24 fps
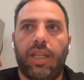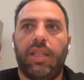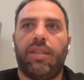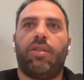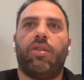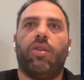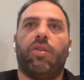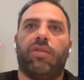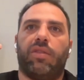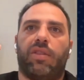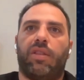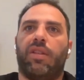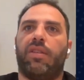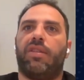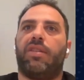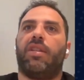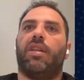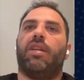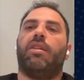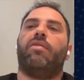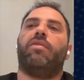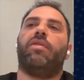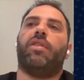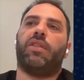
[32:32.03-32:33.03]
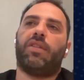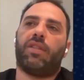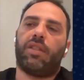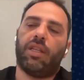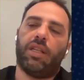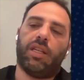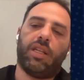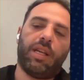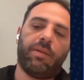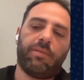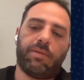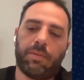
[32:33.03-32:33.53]
resource, the service,
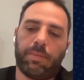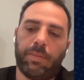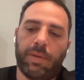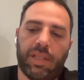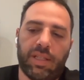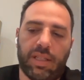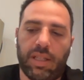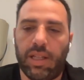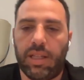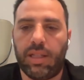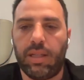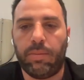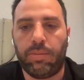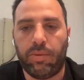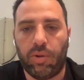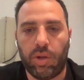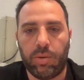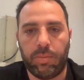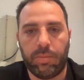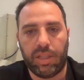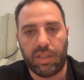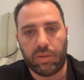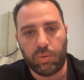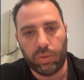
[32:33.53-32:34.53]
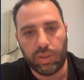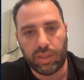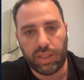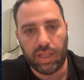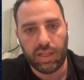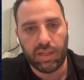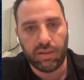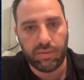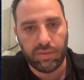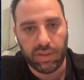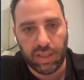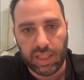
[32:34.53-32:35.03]
the namespace, the deployment,
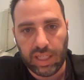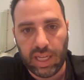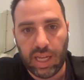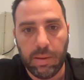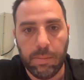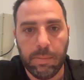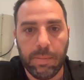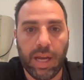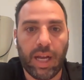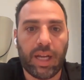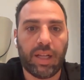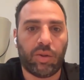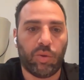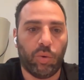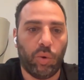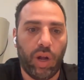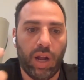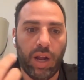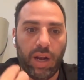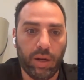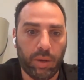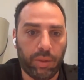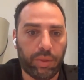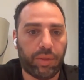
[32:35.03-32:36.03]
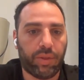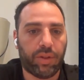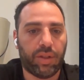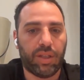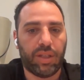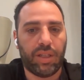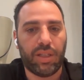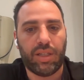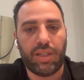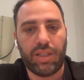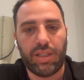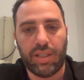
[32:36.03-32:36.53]
whatever, came back to health?
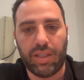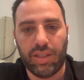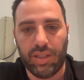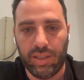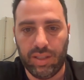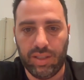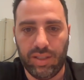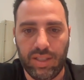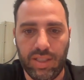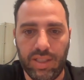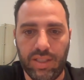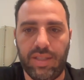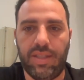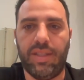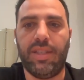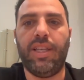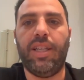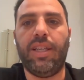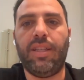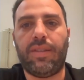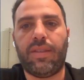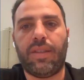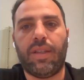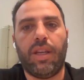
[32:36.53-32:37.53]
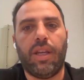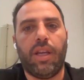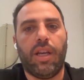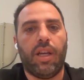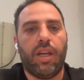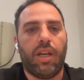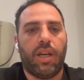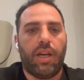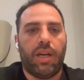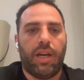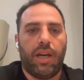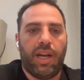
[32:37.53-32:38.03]
Is this?
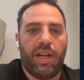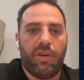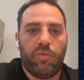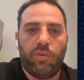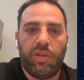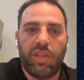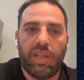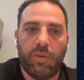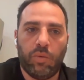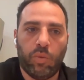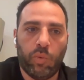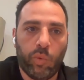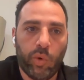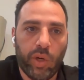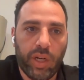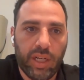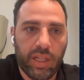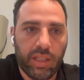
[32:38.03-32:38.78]
And we